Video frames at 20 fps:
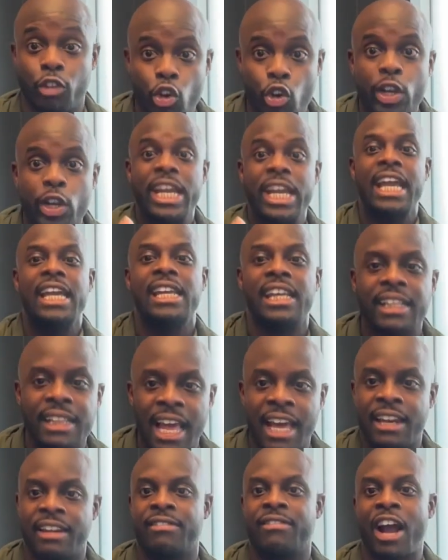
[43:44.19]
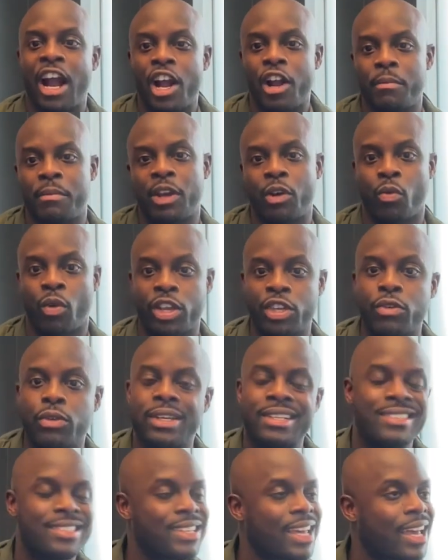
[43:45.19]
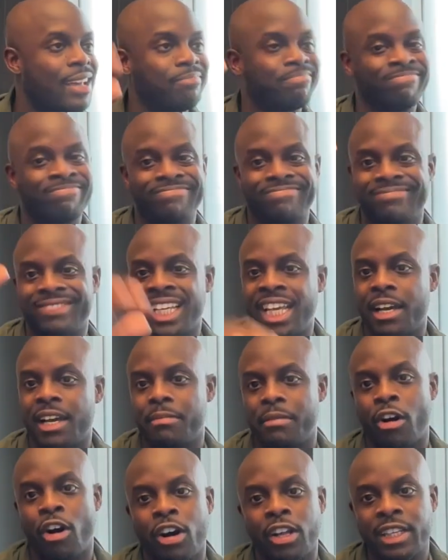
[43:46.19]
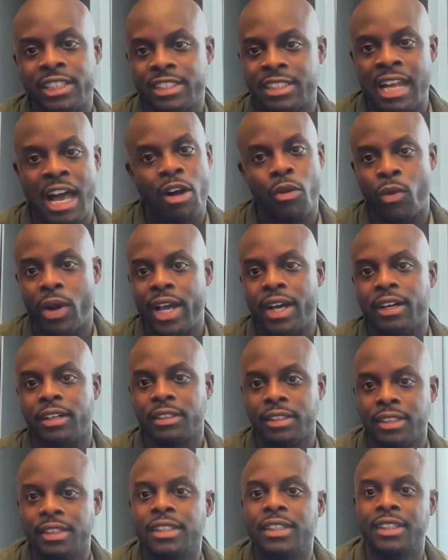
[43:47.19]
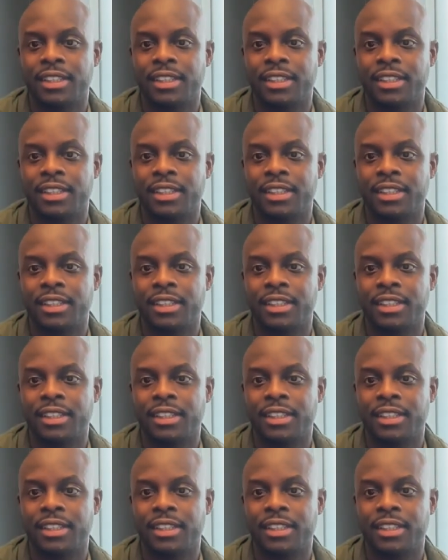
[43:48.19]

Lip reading: creating that environment where you can say, yep, all is not well.